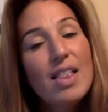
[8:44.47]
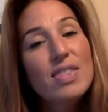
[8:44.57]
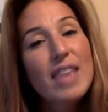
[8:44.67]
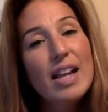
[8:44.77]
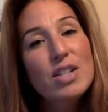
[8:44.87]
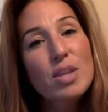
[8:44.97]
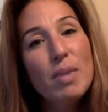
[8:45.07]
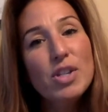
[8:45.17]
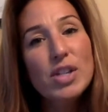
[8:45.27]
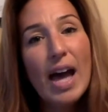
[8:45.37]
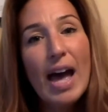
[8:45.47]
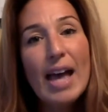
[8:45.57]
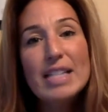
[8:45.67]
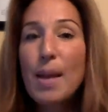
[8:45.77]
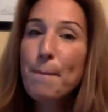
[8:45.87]
Thanks so much,
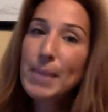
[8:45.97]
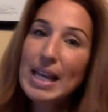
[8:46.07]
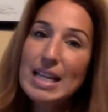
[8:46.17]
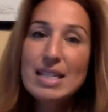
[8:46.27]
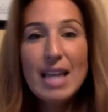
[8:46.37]
guys. Peace